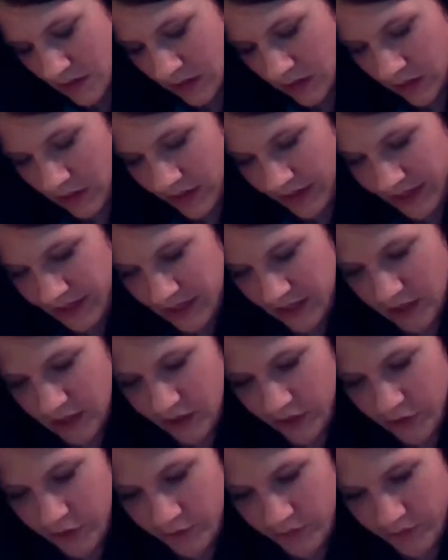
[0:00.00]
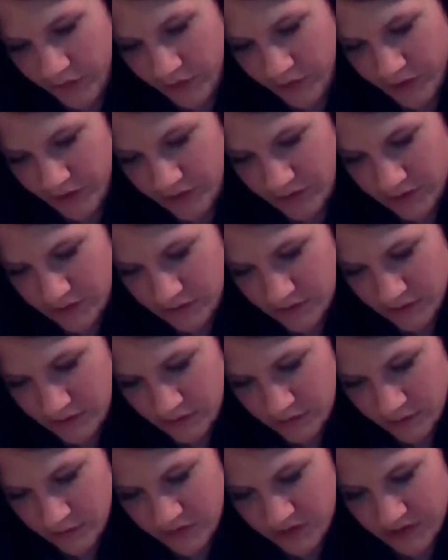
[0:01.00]
Lucky Clover,
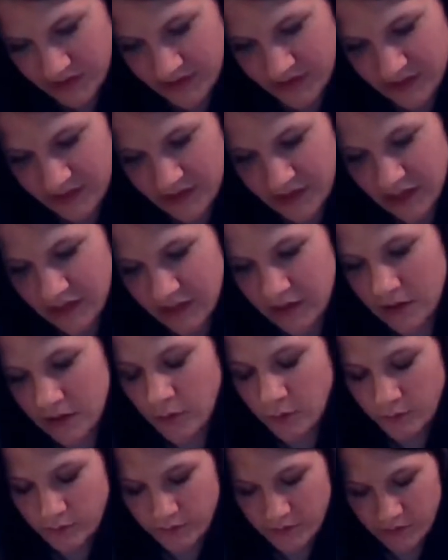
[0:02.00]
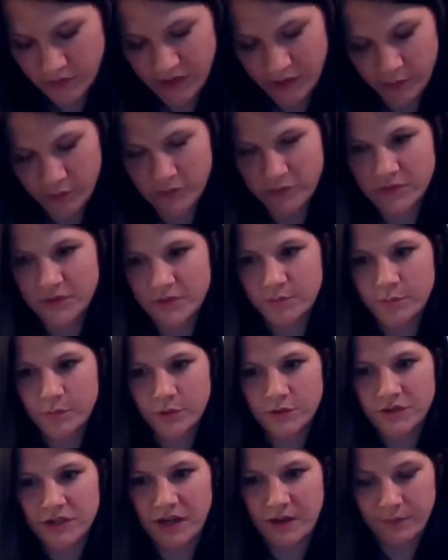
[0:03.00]
which is stuck. Oh, okay, the
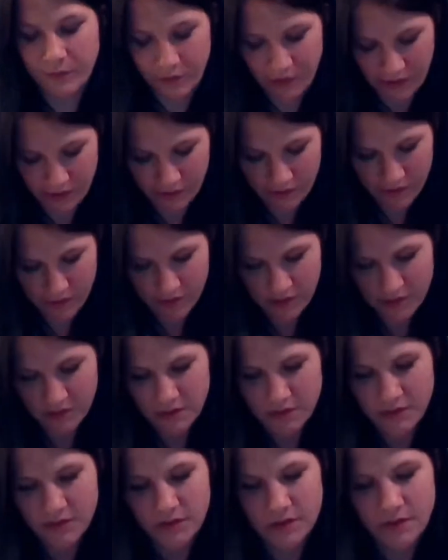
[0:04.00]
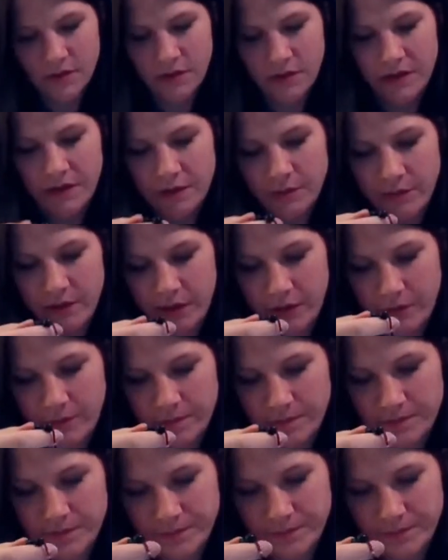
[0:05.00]
bird came free. All right, here we go.